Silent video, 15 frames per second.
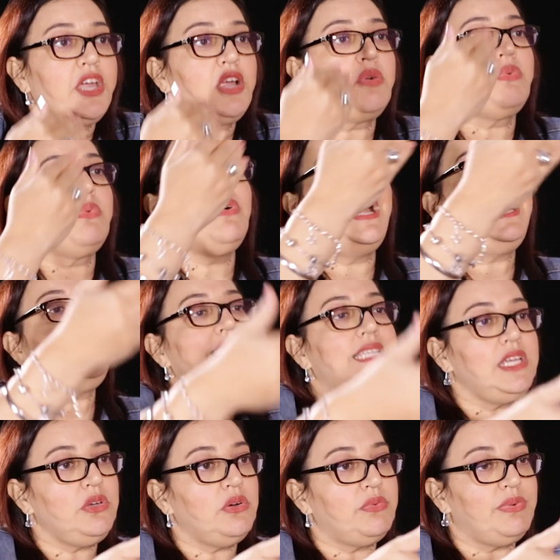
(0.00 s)
The greater
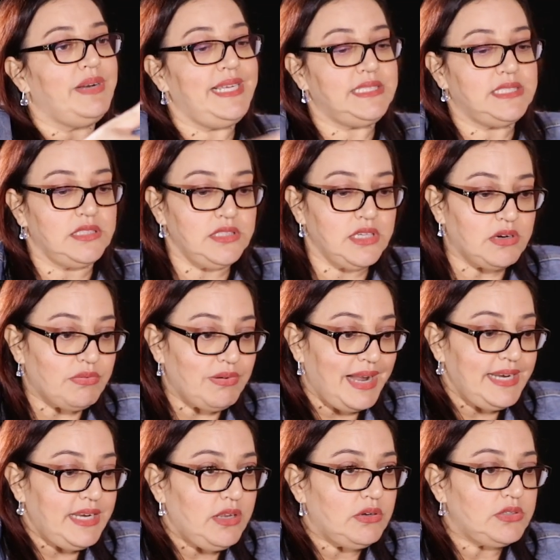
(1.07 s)
your reason, the
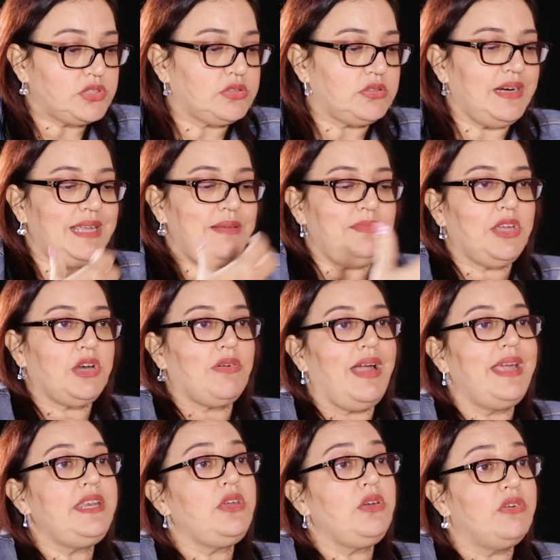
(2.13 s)
greater your dream, the
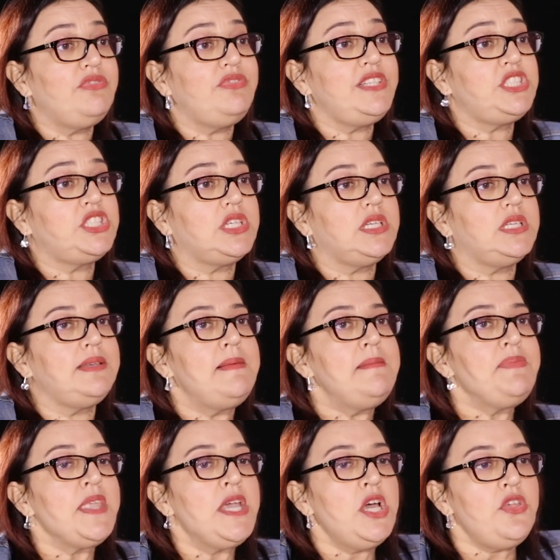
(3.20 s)
greater your vision,
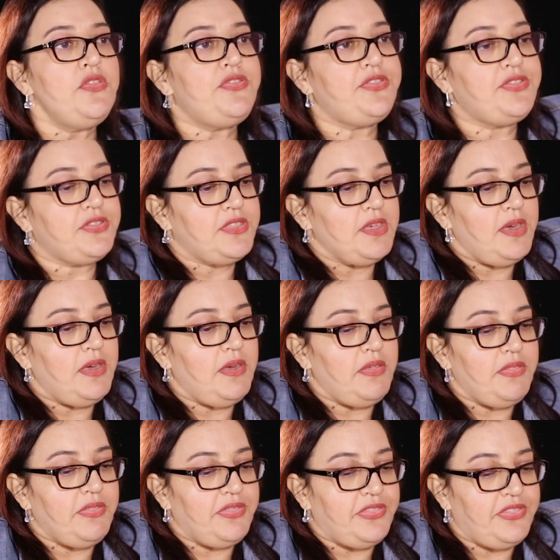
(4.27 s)

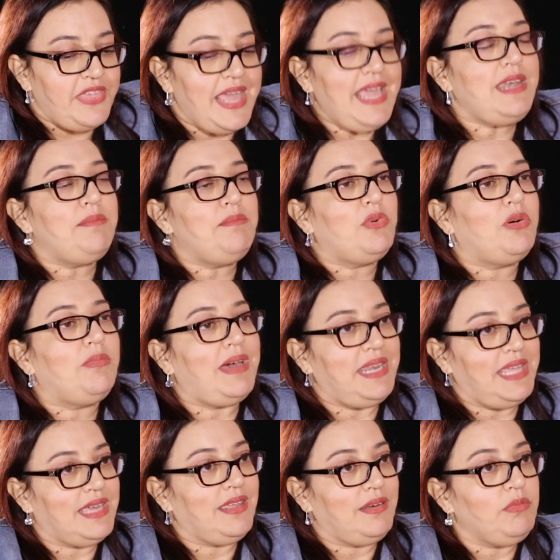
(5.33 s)
then more
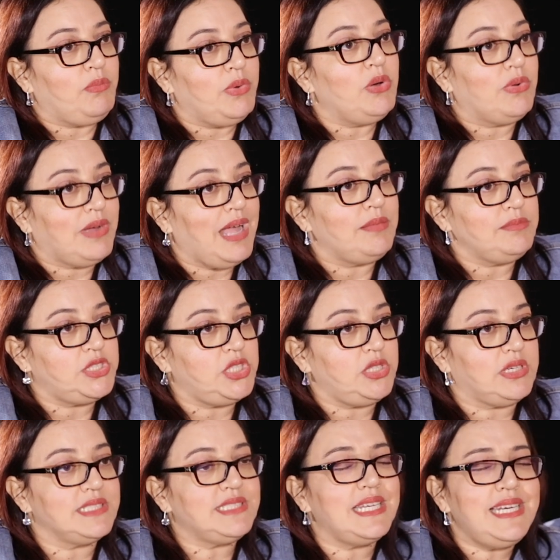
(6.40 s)
money will come to you.
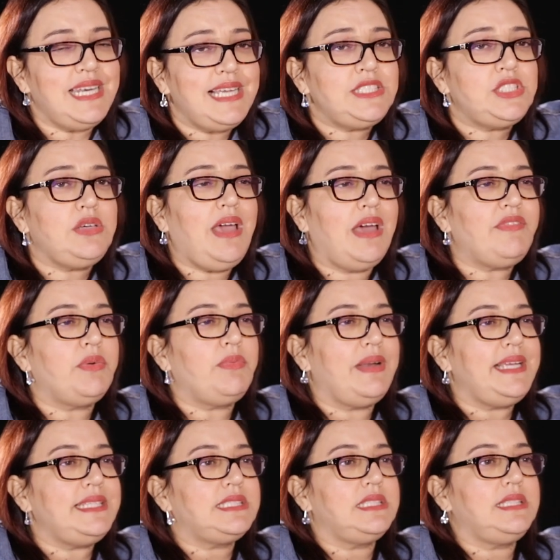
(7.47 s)
Because unless you have a
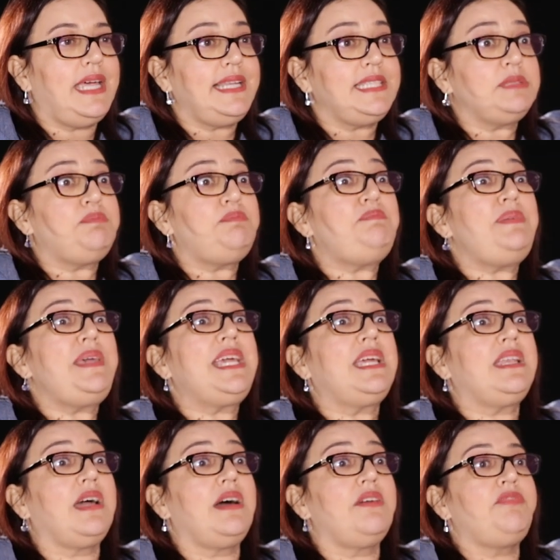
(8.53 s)
reason that is big
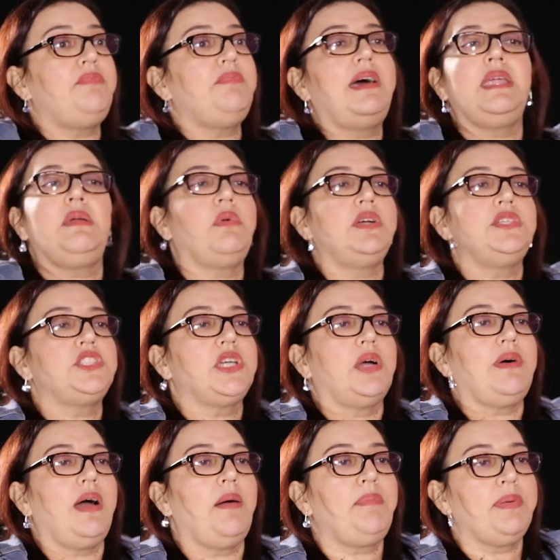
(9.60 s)
enough, money won't show up.